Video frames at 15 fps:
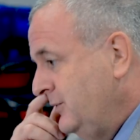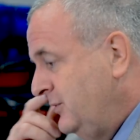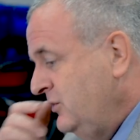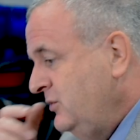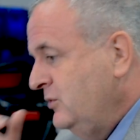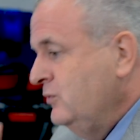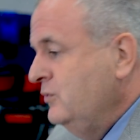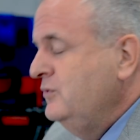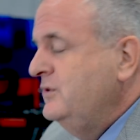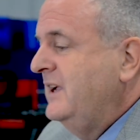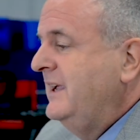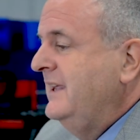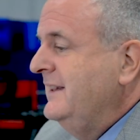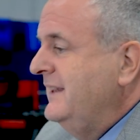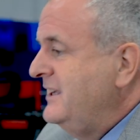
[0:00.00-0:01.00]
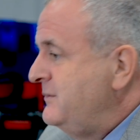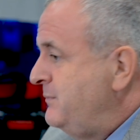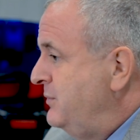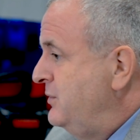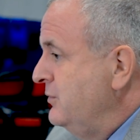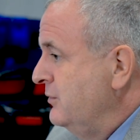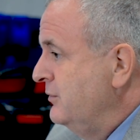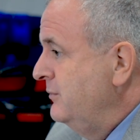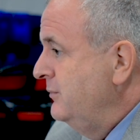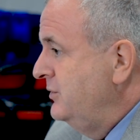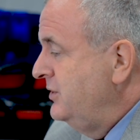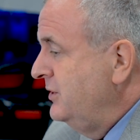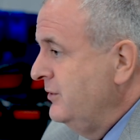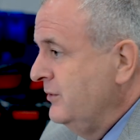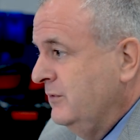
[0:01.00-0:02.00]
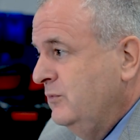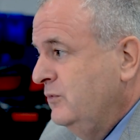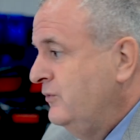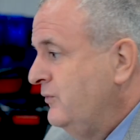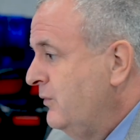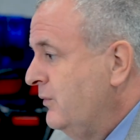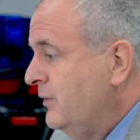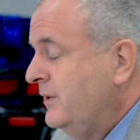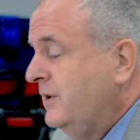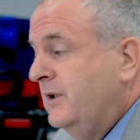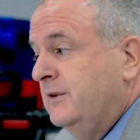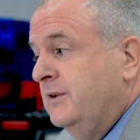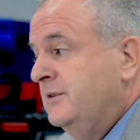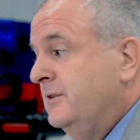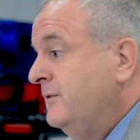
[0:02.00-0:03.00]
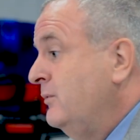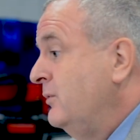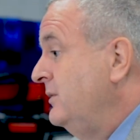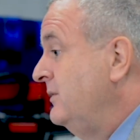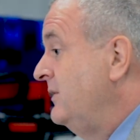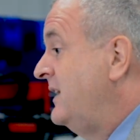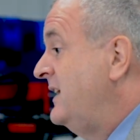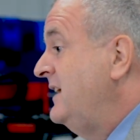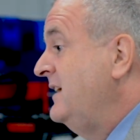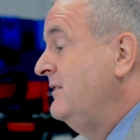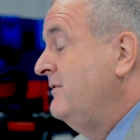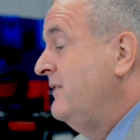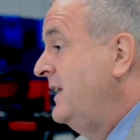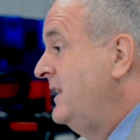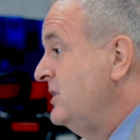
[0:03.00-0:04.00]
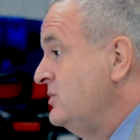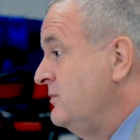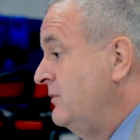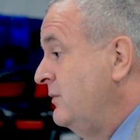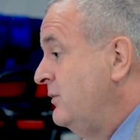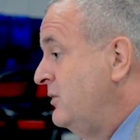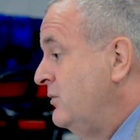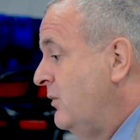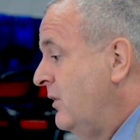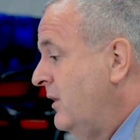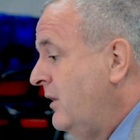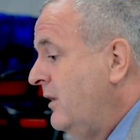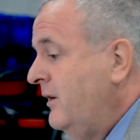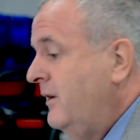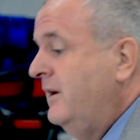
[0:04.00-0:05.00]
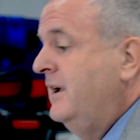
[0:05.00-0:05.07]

to use a less pure material moves forward. Another one of the key advantages of the QRR,